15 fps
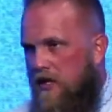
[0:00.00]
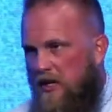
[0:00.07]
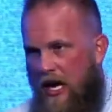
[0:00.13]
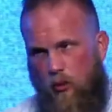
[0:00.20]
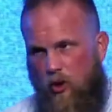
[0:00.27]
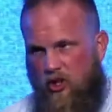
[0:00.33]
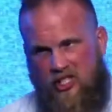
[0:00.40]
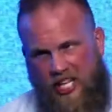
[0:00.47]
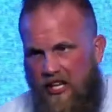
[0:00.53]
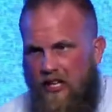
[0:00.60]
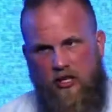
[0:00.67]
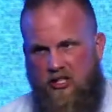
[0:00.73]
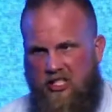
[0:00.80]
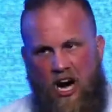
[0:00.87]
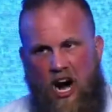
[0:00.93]
that will
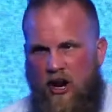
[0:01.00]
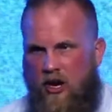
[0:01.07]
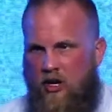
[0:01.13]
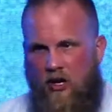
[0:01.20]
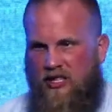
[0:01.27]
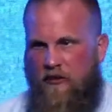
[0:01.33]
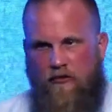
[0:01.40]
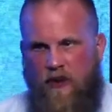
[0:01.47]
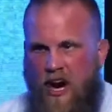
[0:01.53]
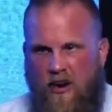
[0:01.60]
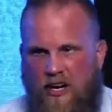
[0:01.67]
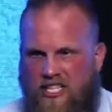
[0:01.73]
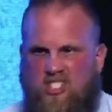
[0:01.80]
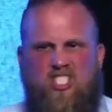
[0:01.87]
teeter totter at the very